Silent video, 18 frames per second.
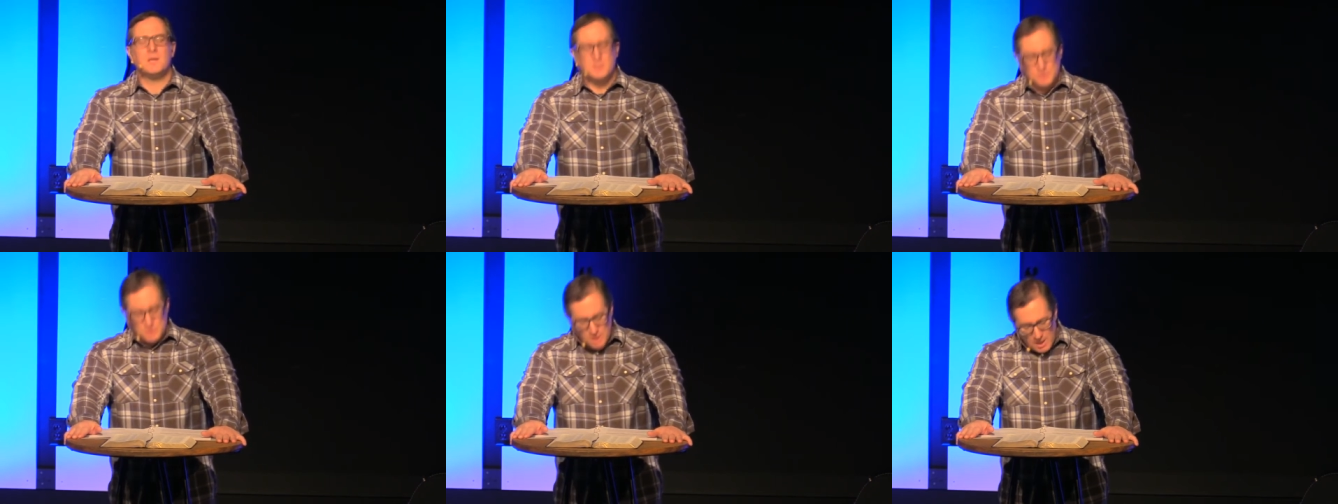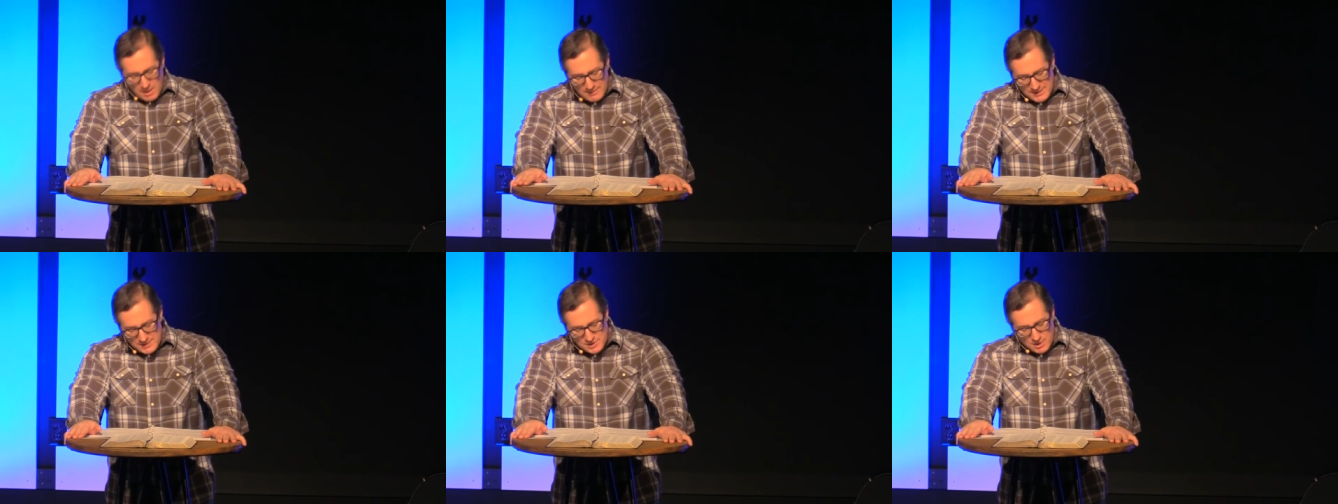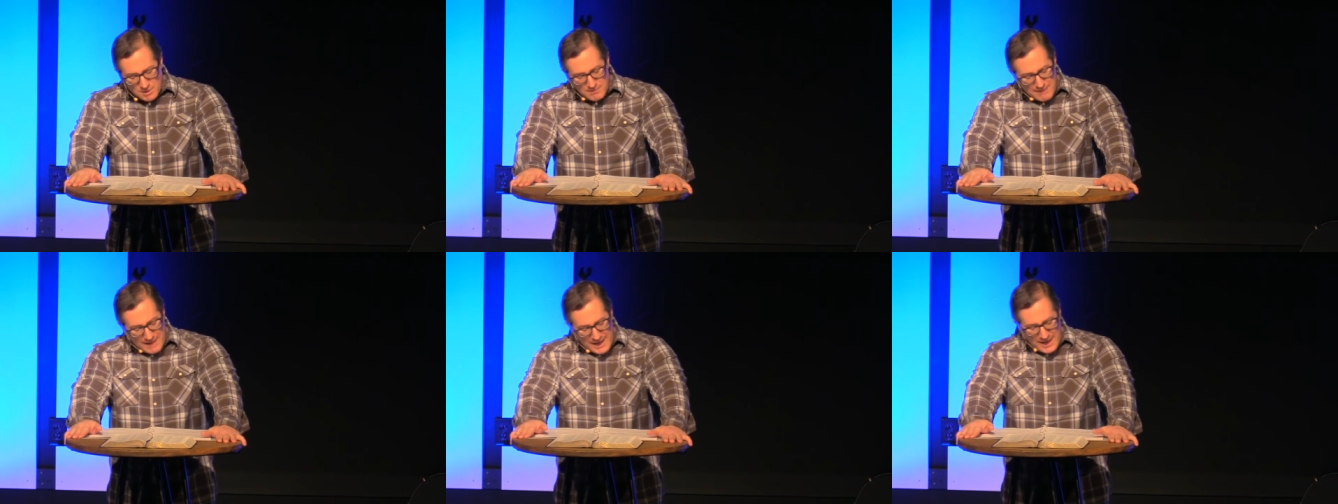Some as
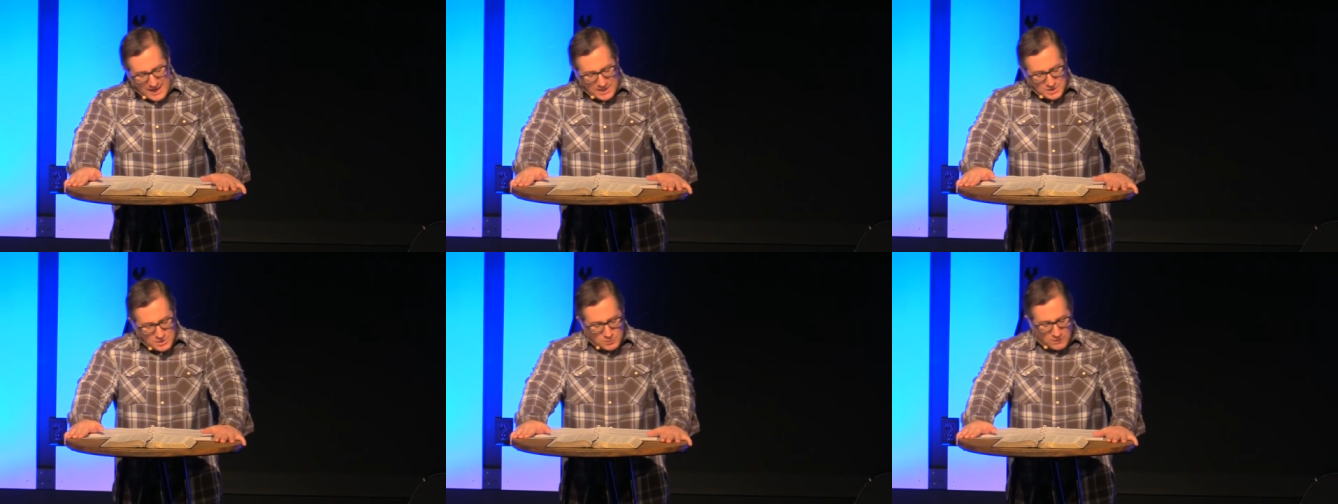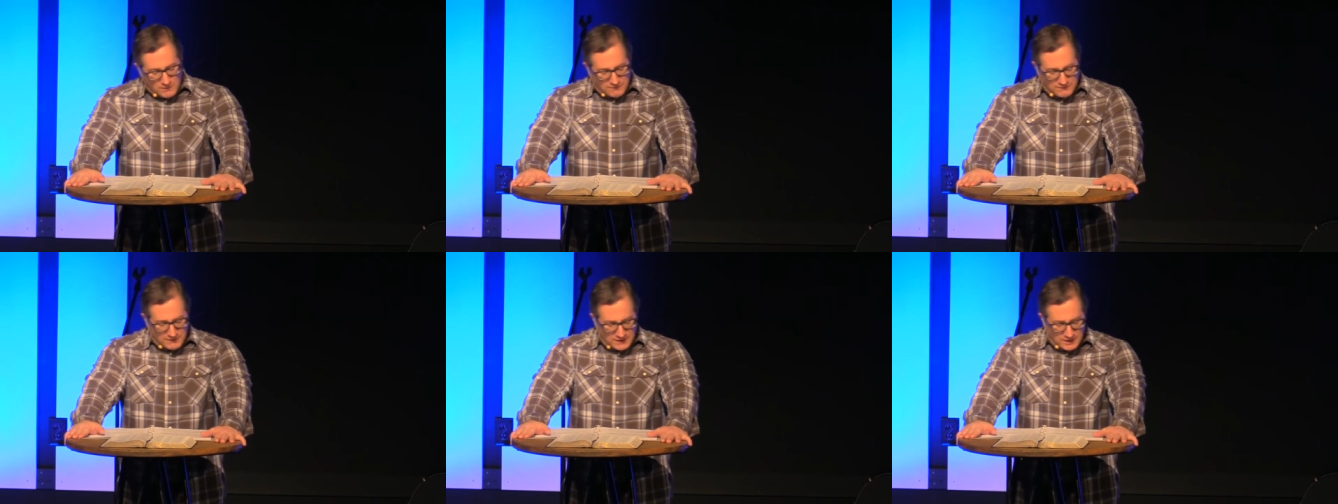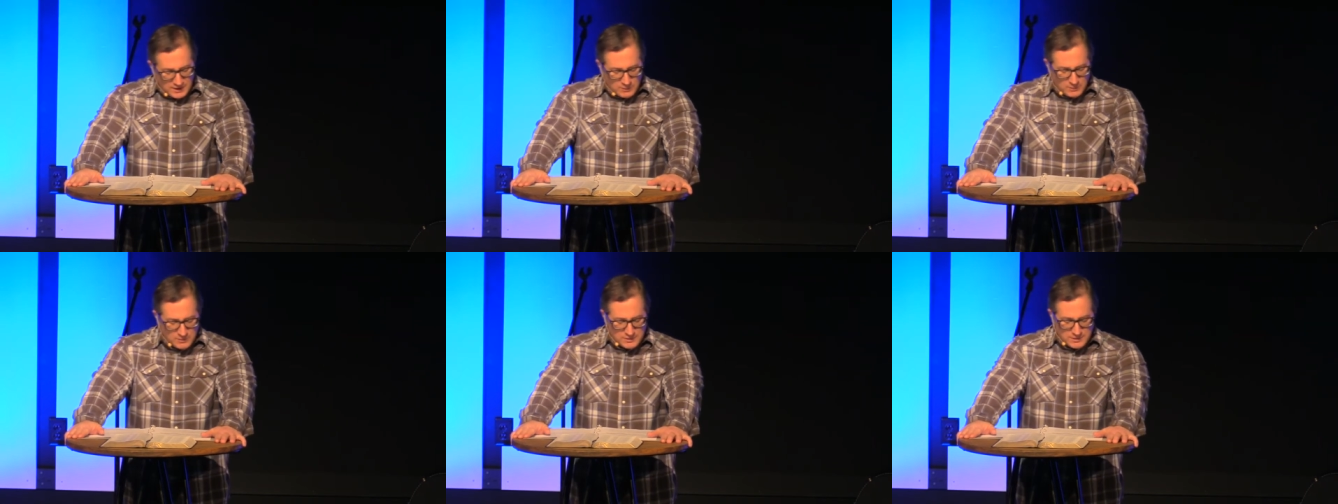their minds were
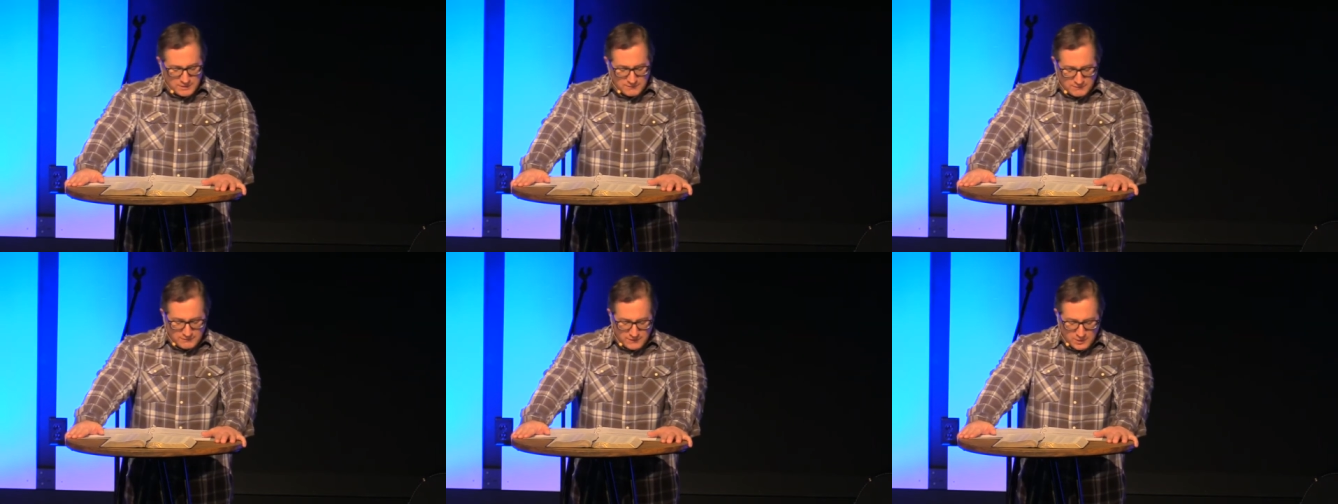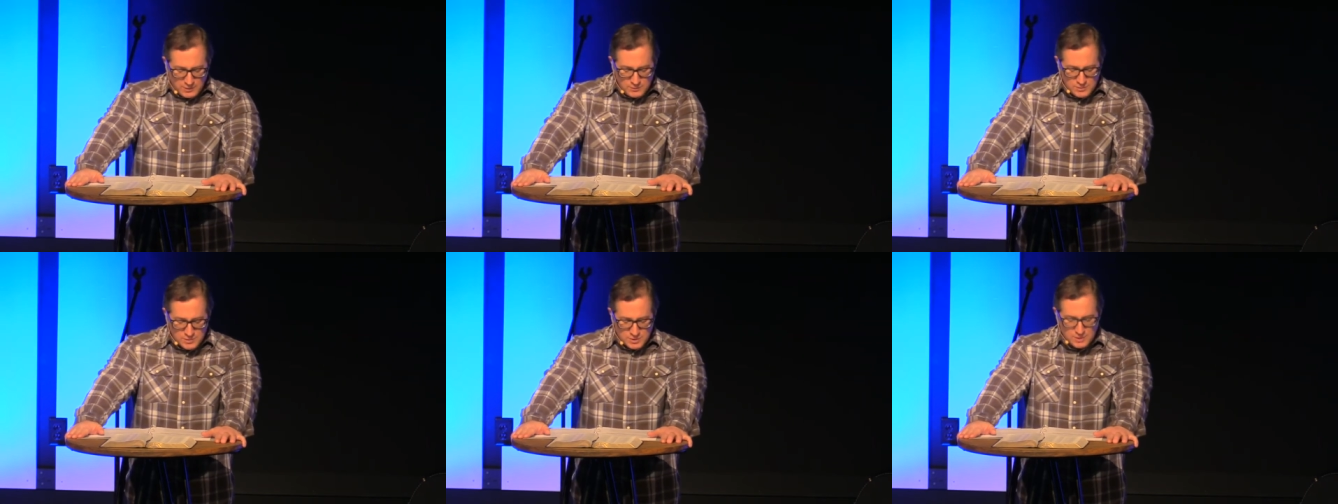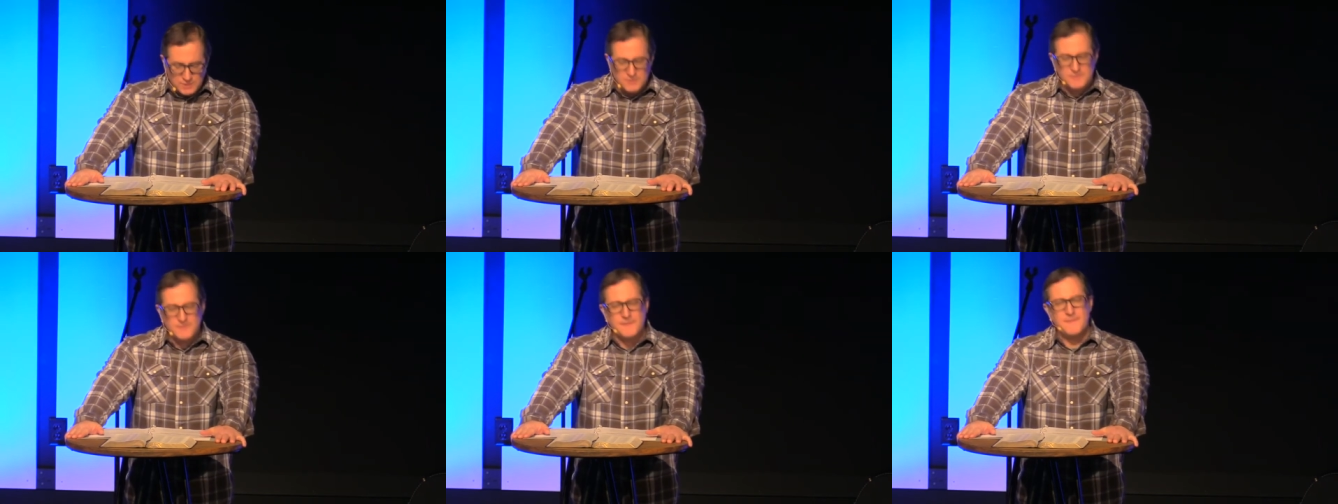filling with
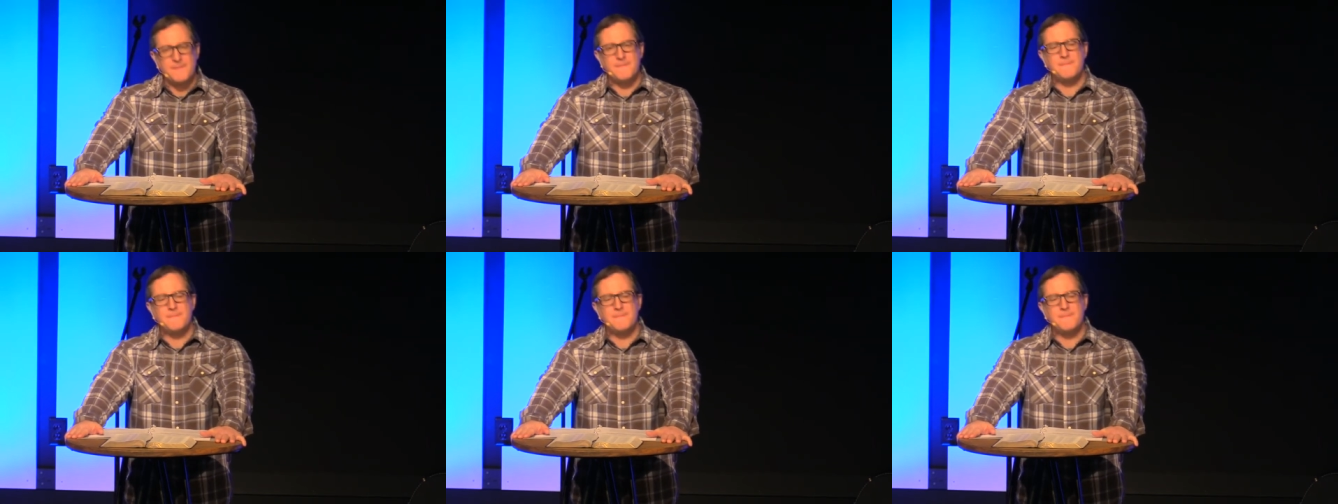confusion.